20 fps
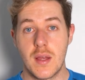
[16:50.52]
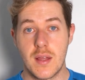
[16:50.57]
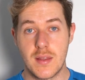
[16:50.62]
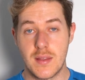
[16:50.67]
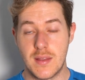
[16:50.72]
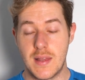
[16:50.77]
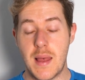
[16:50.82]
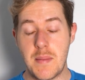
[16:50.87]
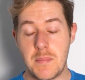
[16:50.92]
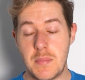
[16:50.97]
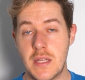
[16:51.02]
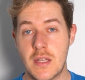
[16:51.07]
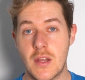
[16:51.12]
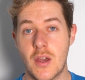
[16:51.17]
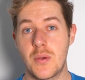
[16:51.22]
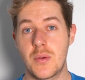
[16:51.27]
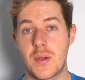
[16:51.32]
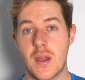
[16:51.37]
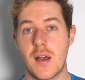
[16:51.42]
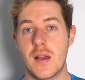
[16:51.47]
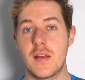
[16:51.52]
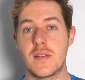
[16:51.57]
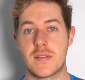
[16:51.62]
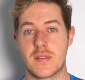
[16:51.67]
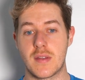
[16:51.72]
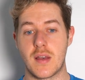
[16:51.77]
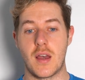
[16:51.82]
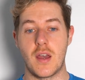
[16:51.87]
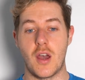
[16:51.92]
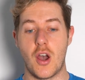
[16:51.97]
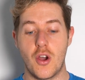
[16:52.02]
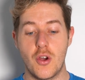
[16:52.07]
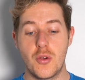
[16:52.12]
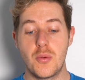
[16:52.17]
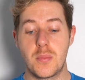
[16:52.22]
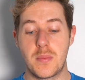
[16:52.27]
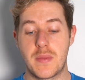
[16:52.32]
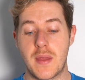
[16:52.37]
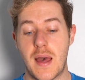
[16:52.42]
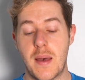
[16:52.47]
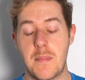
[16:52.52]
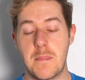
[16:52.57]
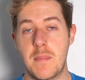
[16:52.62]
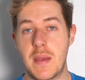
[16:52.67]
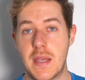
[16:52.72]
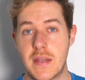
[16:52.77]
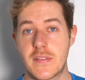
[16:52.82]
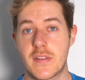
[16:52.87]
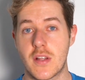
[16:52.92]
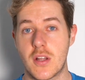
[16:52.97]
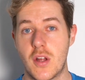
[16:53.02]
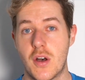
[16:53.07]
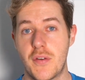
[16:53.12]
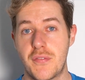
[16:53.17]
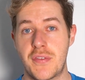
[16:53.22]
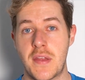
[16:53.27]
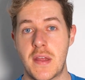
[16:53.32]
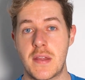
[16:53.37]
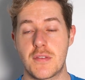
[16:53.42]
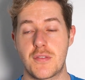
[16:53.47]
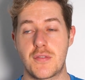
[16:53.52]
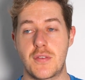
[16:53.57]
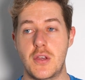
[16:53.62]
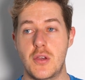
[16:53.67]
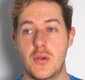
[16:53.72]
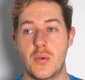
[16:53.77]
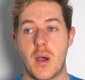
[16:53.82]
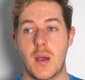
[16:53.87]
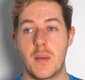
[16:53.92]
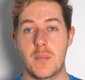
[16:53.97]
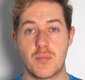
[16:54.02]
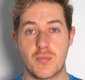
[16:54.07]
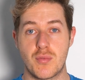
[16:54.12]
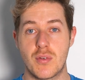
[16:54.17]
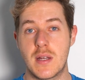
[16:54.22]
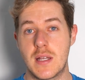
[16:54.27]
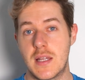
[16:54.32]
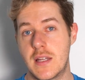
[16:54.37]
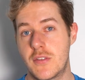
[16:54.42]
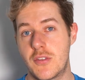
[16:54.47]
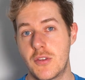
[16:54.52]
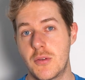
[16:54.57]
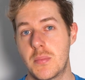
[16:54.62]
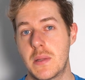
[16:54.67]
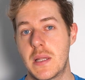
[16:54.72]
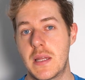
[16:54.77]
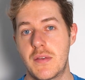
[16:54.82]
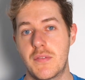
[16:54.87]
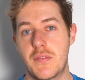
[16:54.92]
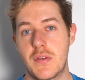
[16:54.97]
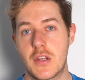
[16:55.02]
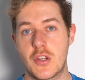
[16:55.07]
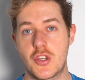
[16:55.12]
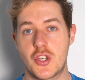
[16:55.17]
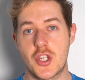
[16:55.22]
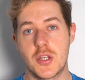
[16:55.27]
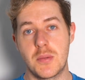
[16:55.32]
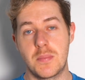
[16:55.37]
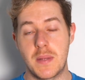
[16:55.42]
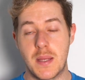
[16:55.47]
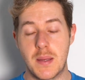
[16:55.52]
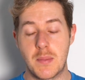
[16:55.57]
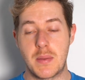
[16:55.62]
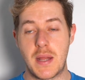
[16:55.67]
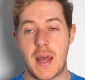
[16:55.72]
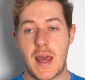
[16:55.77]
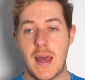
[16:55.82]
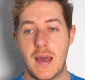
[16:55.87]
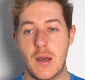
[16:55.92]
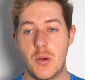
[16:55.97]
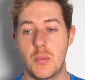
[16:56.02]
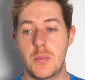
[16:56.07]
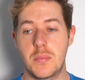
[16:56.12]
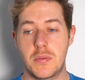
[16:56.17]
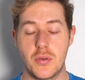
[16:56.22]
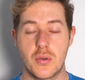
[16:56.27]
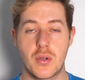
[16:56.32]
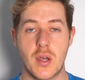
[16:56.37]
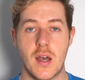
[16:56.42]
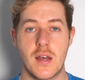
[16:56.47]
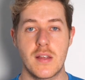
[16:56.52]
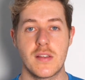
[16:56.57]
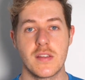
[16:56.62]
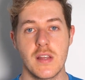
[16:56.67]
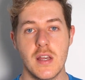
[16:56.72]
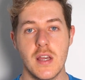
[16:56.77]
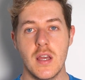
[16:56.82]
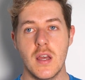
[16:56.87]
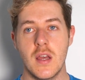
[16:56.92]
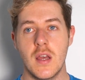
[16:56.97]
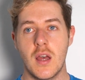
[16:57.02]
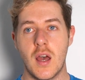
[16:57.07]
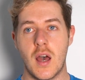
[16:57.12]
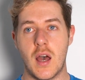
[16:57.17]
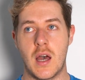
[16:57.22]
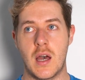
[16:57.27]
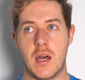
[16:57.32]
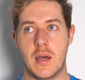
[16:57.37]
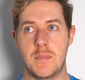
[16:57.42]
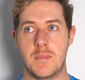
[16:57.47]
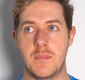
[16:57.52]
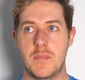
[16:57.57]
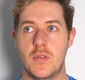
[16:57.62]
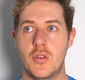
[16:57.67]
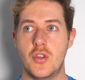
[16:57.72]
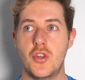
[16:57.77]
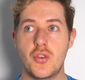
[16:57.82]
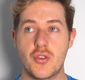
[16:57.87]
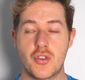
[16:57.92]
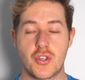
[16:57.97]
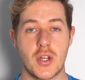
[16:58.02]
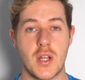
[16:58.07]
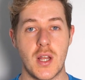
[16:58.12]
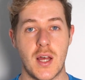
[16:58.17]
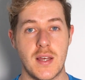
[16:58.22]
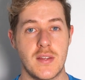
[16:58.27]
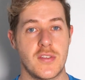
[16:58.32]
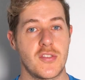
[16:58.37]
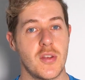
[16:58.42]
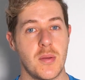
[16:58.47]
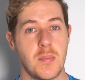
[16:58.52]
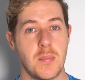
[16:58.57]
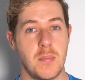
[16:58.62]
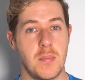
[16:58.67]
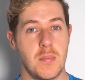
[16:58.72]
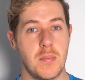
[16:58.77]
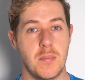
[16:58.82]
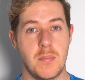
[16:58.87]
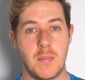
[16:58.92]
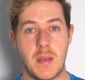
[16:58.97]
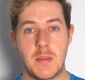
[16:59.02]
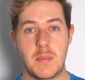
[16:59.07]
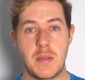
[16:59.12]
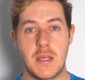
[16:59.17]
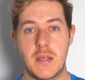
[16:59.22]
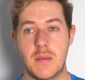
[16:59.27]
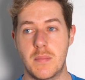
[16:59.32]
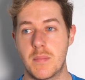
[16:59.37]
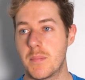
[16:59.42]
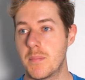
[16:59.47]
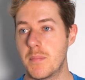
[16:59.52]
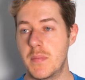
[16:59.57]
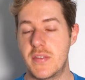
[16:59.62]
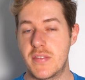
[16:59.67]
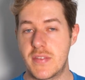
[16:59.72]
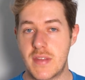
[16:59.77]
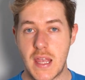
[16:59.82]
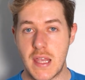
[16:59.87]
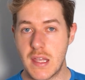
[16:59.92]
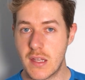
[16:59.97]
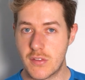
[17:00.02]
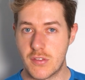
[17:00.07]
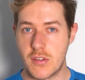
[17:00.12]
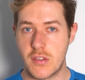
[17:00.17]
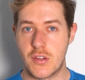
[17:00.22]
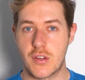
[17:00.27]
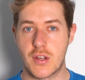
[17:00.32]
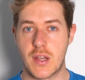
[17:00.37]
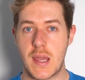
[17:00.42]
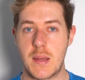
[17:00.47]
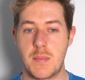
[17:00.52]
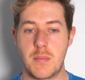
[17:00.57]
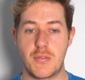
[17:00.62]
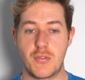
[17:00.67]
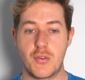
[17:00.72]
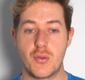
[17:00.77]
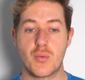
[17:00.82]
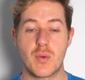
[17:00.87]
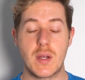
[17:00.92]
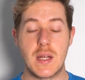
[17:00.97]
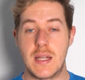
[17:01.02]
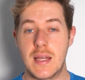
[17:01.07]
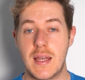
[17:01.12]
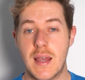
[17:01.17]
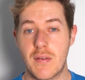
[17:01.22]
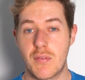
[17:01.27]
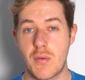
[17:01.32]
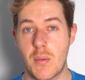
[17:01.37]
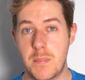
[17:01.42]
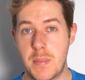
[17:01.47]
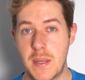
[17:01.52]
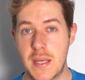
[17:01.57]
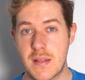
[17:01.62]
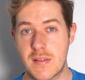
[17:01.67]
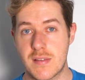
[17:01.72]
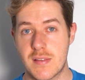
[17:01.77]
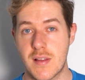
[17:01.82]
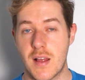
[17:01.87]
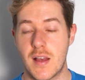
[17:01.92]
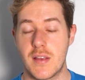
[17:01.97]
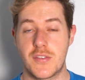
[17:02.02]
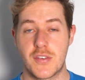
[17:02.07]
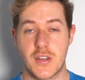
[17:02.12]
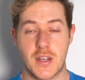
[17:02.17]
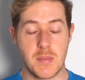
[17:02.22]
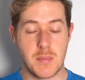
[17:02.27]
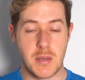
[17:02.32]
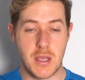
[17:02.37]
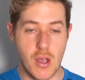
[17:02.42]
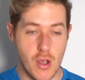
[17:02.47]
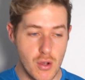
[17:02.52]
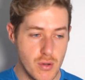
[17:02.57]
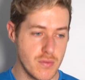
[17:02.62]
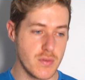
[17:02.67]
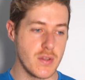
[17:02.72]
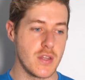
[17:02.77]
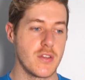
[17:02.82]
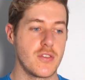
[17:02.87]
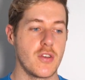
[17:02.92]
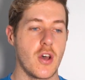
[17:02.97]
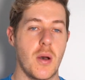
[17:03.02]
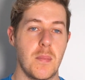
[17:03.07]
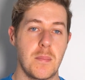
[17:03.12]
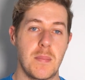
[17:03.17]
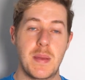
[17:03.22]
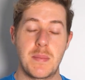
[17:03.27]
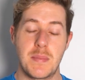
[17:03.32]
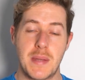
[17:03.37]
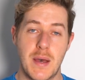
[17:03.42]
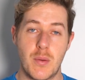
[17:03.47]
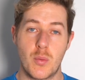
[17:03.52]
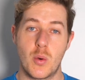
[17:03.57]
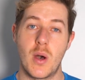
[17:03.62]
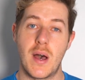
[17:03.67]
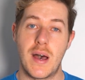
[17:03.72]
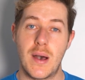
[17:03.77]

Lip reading: Let me know, guys. I hope that makes a lot of sense for you. I really do believe it should be able to help you guys neutralize some maybe mistakes in your game. If you really have a big slice, you're coming over the top, maybe that will